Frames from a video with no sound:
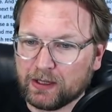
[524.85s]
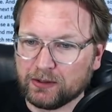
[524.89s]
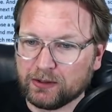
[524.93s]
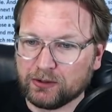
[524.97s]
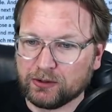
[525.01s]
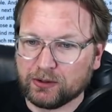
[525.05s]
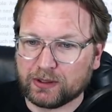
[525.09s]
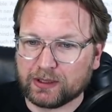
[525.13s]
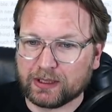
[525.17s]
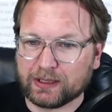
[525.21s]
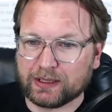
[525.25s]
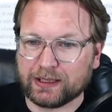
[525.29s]

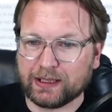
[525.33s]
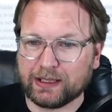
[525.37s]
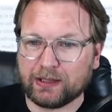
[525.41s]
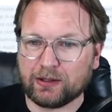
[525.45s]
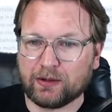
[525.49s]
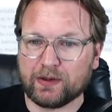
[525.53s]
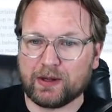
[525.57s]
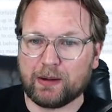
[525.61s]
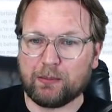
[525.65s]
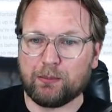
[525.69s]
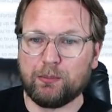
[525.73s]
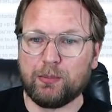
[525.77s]
You can click on
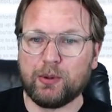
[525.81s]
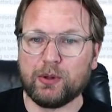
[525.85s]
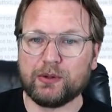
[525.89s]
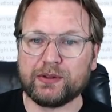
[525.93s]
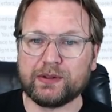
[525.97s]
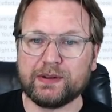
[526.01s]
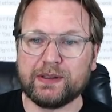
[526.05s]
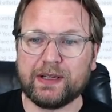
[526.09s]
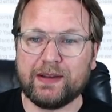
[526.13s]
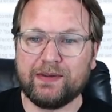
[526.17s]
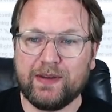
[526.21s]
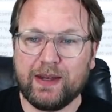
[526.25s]
that
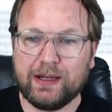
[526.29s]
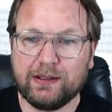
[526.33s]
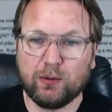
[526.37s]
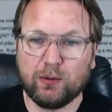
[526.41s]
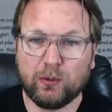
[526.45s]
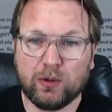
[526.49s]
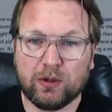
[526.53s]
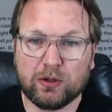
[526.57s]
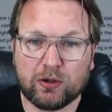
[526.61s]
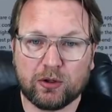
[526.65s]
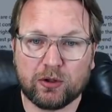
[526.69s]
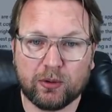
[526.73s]
button and
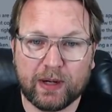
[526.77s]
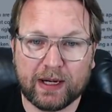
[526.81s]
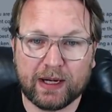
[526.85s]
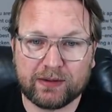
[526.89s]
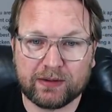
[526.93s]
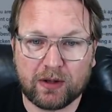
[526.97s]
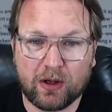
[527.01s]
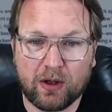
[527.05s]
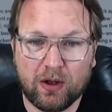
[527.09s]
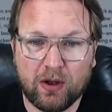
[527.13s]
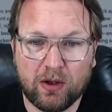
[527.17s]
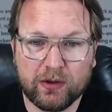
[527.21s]
will
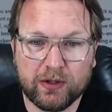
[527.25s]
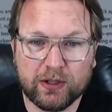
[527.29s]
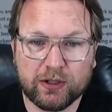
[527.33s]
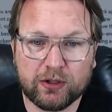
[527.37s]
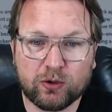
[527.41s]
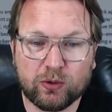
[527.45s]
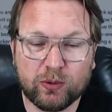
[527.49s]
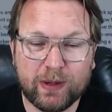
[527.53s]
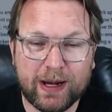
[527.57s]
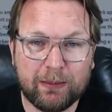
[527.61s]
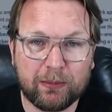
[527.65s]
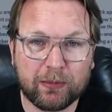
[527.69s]
correct all the
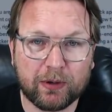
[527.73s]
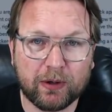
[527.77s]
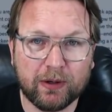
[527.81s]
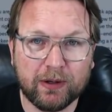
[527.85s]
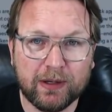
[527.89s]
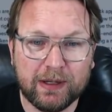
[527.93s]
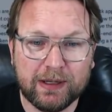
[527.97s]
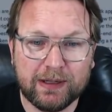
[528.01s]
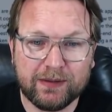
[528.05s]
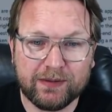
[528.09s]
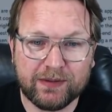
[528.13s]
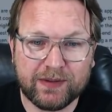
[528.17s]

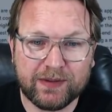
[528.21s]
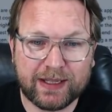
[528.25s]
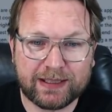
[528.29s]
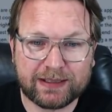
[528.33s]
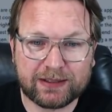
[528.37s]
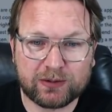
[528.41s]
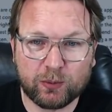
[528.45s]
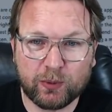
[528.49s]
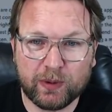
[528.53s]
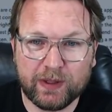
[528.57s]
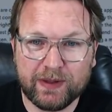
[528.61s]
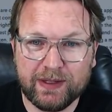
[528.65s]
grammar
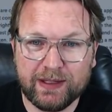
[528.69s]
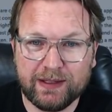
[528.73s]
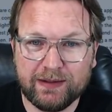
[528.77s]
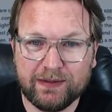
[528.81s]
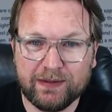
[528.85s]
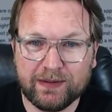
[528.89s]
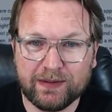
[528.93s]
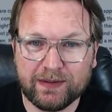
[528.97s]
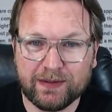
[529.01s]
that's within